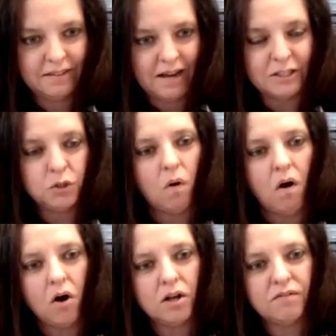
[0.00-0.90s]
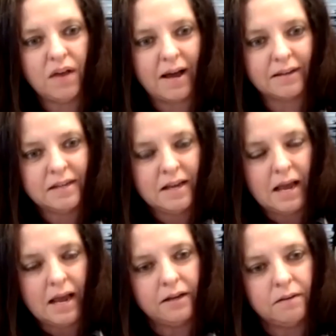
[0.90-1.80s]
I do all of that,
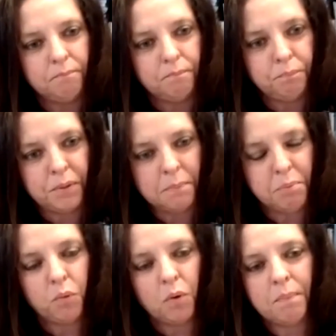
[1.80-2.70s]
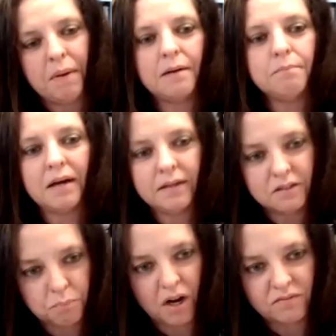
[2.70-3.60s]
and people were paid money in
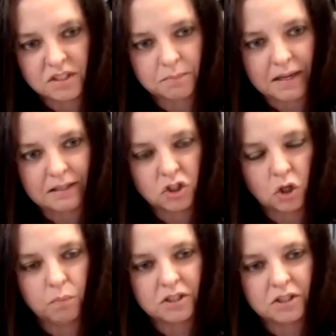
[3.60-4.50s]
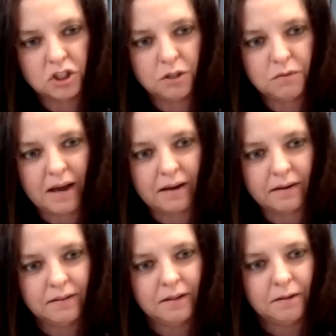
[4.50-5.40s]
the province of Manitoba to do that.
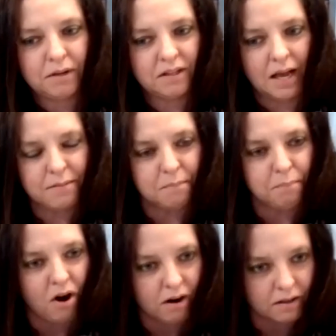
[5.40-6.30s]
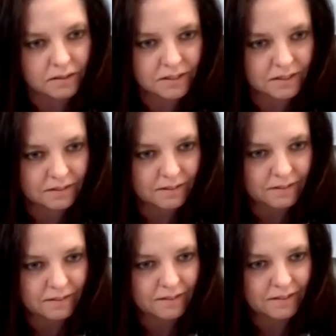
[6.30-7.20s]
But Climate and Parks
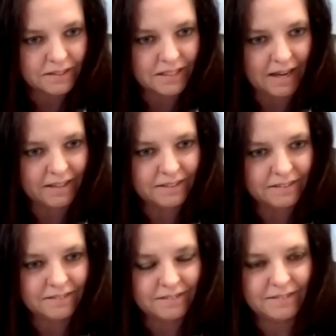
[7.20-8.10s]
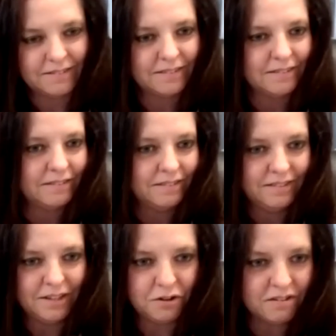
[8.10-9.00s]
said,
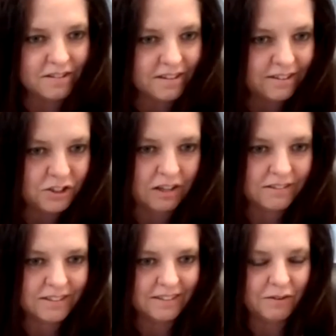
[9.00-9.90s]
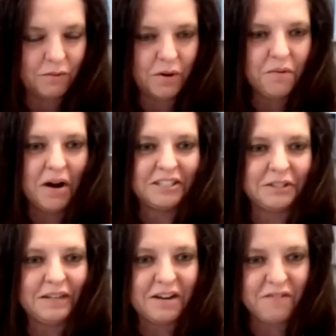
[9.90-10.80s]
no, no, no, no, no, Jocelyn, we want
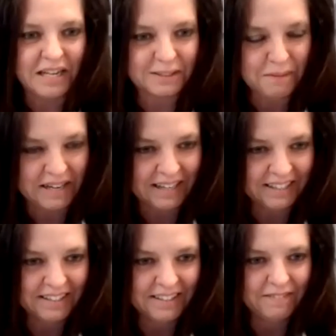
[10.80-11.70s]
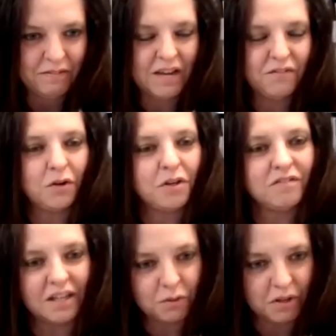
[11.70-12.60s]
you to give us money. Even though you've
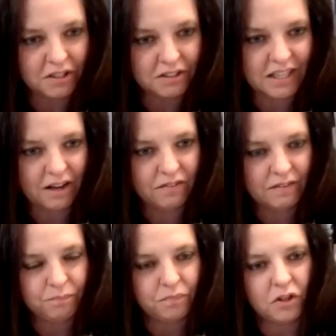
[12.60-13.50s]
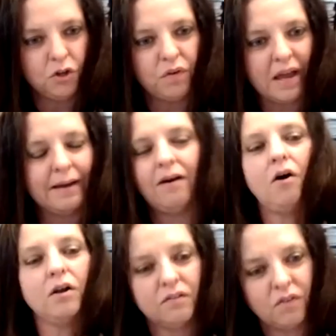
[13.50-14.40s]
done the work yourself, you've hit
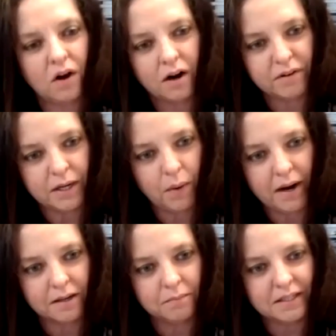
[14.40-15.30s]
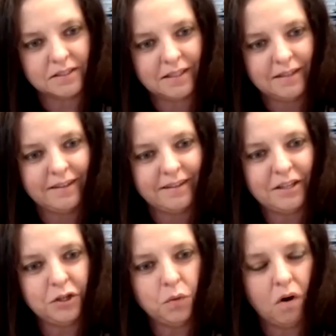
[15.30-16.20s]
all of our requirements,
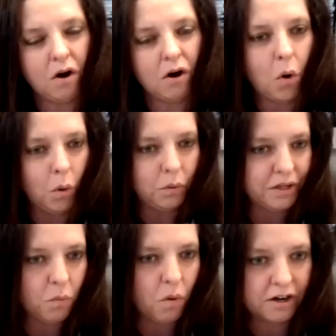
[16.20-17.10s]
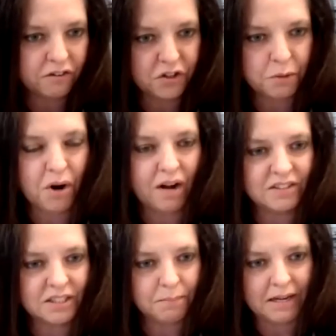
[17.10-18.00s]
you are holding water for the
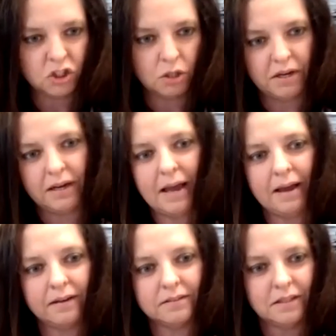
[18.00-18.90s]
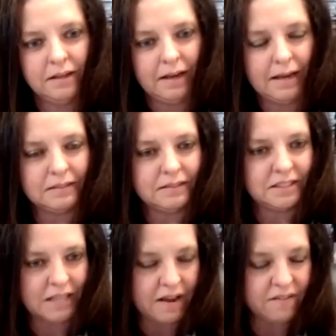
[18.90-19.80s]
province of Manitoba and, and
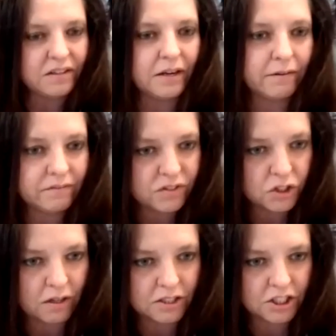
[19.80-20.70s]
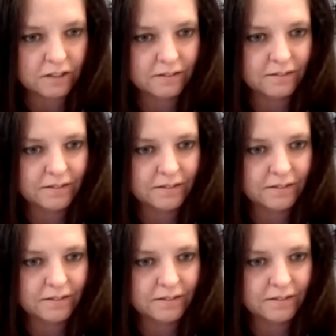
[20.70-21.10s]
saving their infrastructure,